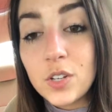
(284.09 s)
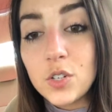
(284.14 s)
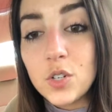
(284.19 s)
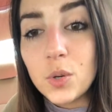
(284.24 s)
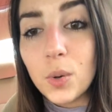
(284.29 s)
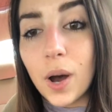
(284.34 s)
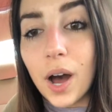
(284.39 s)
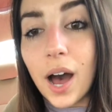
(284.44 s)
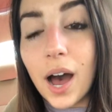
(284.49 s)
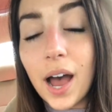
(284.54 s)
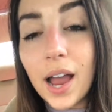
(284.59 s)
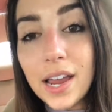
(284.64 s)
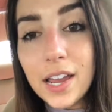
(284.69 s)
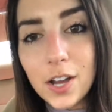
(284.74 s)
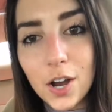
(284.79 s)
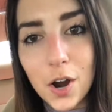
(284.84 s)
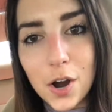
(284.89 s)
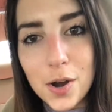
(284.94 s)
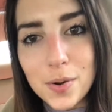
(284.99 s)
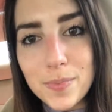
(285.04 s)
do a high
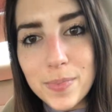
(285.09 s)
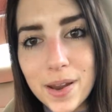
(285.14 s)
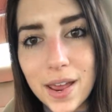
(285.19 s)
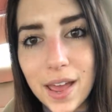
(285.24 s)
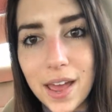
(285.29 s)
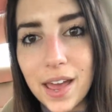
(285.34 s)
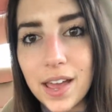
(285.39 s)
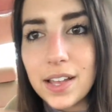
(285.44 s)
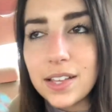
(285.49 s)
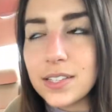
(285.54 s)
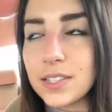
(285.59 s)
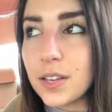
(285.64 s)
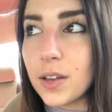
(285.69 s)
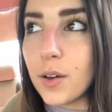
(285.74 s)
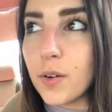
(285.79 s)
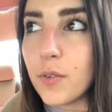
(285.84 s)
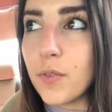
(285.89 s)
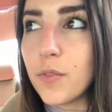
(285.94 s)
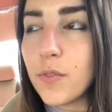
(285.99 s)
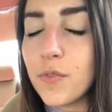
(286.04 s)
carb day
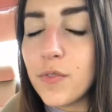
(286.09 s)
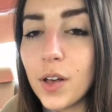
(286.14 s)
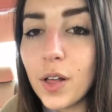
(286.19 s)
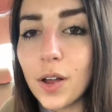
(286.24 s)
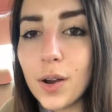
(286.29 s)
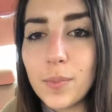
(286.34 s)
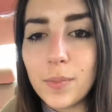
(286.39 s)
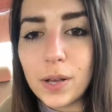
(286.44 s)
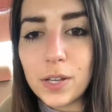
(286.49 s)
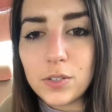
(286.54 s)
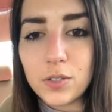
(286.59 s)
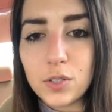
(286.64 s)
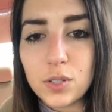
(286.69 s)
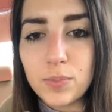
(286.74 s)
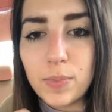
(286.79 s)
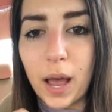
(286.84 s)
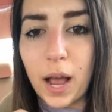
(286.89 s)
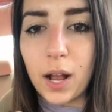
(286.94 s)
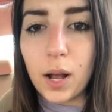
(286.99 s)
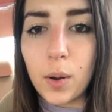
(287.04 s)
to fill our
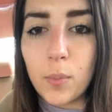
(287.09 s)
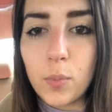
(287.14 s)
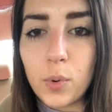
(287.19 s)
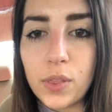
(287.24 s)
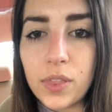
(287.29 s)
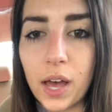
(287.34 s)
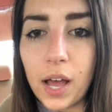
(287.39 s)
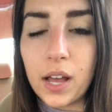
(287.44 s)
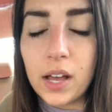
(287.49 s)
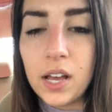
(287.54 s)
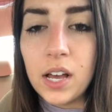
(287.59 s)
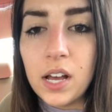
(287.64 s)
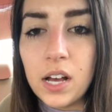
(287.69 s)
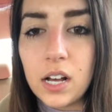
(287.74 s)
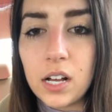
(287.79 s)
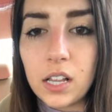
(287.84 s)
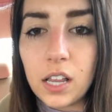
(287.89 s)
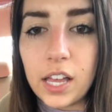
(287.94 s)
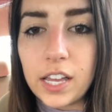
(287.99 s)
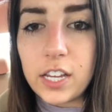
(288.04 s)
muscles back up with that
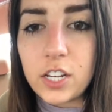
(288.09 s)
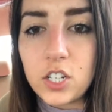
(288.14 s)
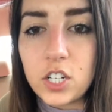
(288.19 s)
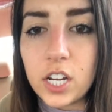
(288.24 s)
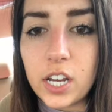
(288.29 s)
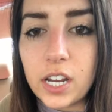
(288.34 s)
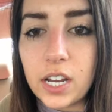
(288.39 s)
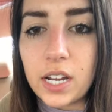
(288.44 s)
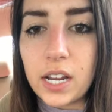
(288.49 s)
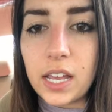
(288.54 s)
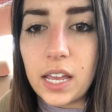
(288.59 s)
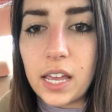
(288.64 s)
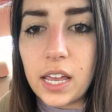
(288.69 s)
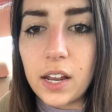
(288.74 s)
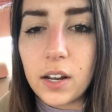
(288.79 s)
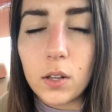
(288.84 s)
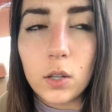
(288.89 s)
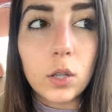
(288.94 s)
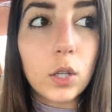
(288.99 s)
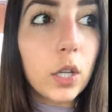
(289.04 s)
glycogen
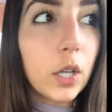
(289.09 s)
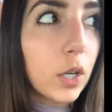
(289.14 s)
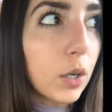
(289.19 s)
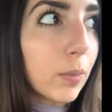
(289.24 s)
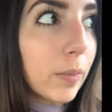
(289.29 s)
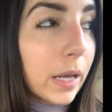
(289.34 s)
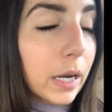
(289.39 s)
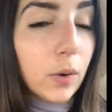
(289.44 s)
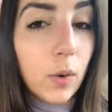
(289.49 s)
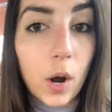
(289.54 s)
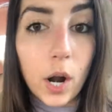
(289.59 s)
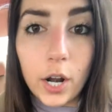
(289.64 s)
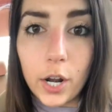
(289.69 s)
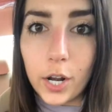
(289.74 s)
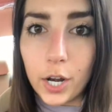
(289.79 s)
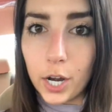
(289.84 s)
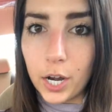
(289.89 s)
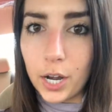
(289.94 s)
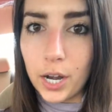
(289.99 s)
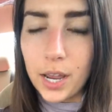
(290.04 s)
and a little bit of
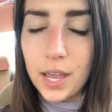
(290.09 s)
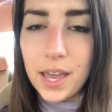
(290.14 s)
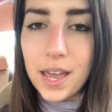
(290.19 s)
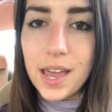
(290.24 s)
water,